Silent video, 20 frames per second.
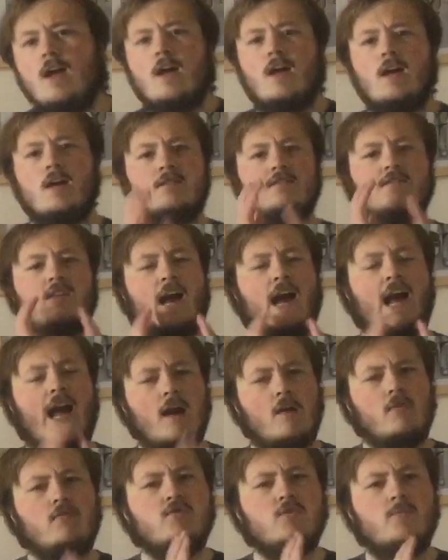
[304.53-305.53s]
So
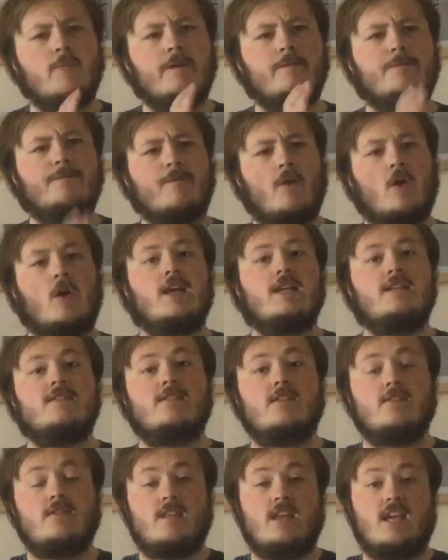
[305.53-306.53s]
how do we find
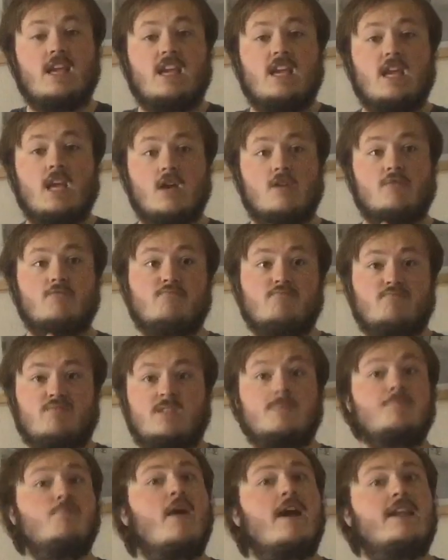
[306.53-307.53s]
the
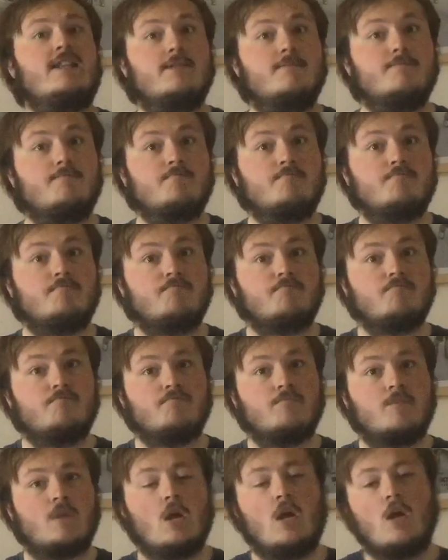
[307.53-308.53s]
spread?
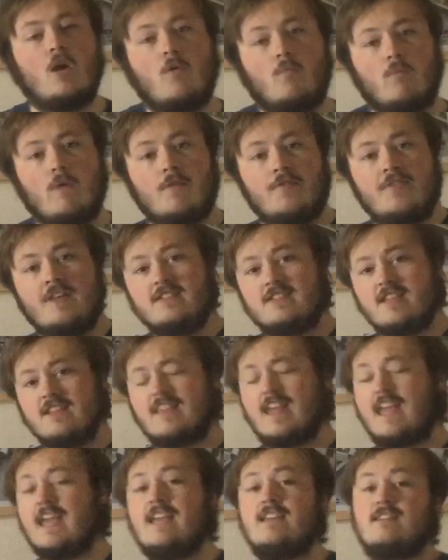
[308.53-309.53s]
Well, this is
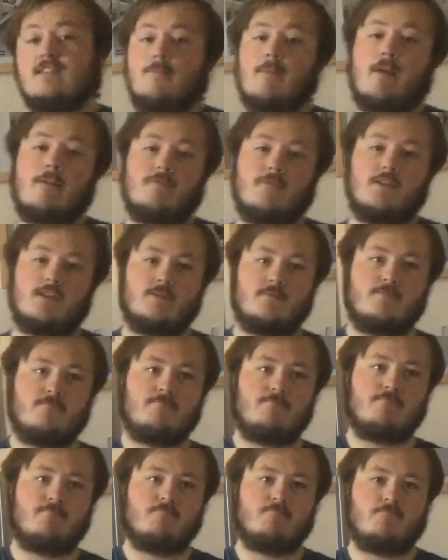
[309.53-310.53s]
the easy method.
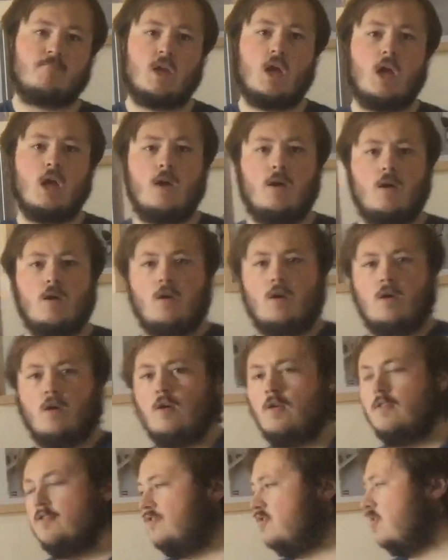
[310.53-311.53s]

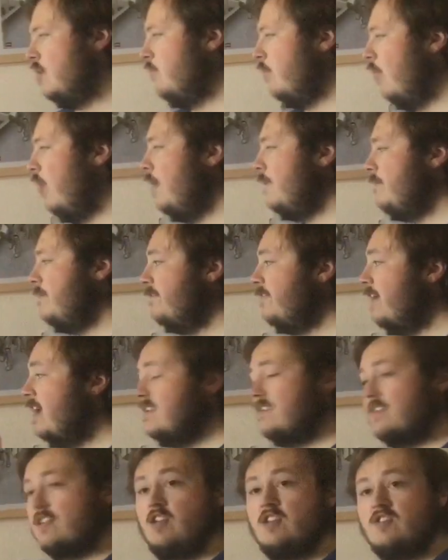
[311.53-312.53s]
So what I'm
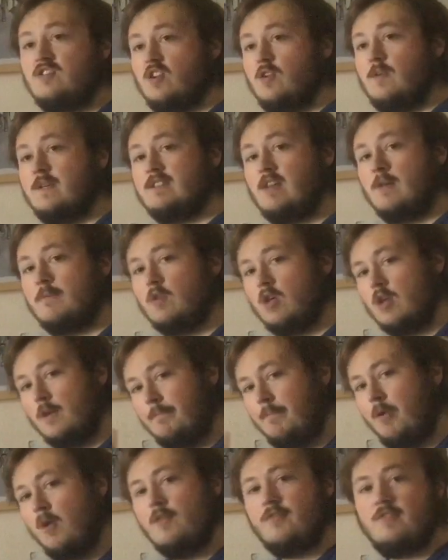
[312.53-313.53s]
first going to do is I'm going to
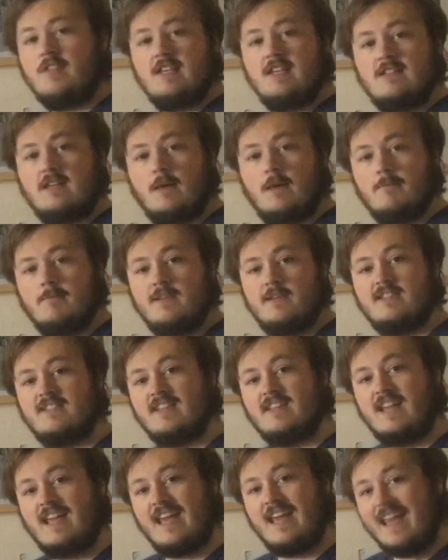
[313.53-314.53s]
put these numbers
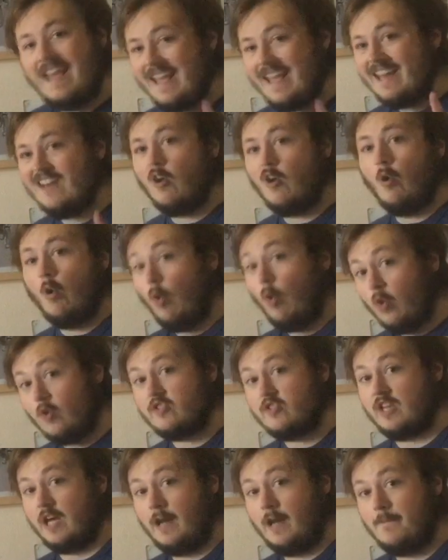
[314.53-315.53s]
in
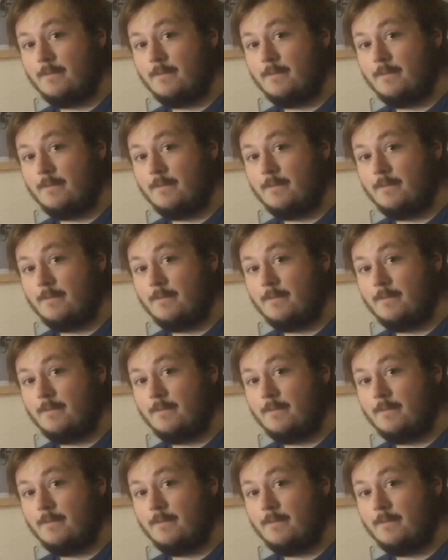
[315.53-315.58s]
order,